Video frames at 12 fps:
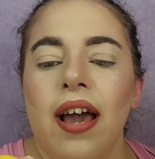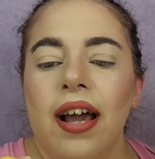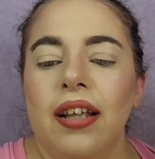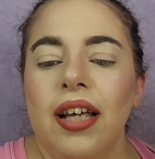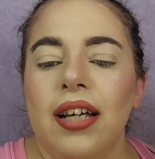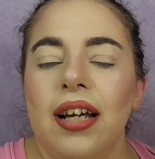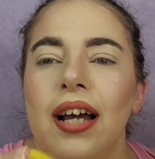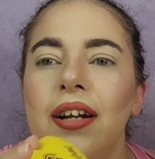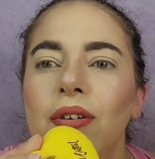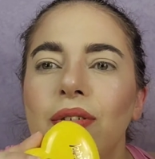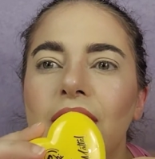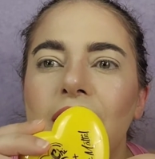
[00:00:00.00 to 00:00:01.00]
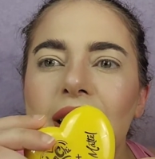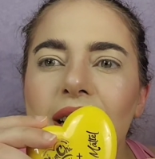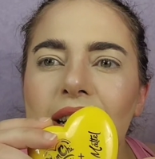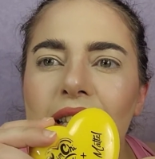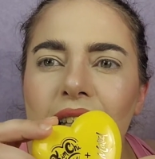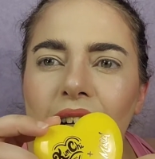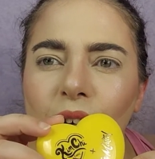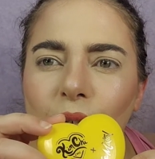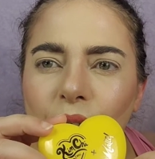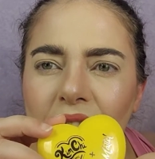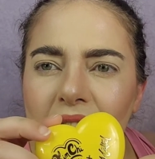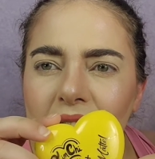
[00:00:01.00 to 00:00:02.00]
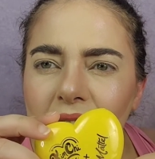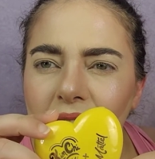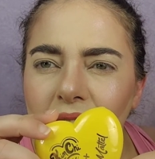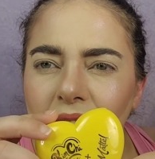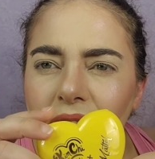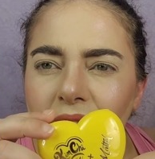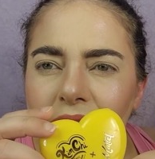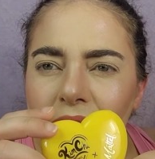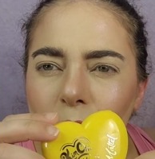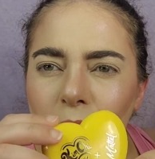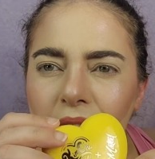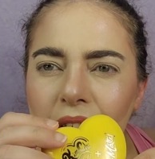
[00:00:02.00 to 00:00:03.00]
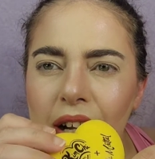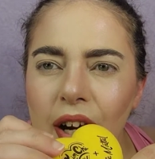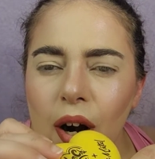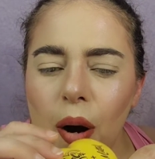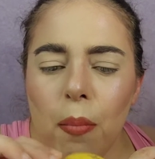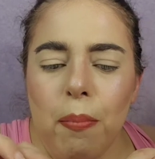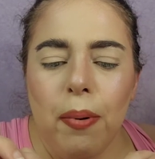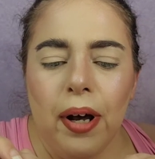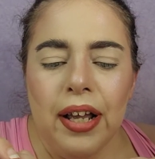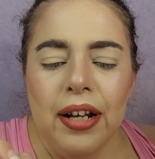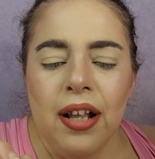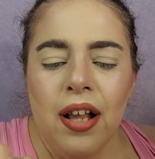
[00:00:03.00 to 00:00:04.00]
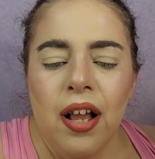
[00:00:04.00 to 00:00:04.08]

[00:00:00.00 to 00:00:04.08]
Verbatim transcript: And like, I don't think it's gonna read on the camera here, but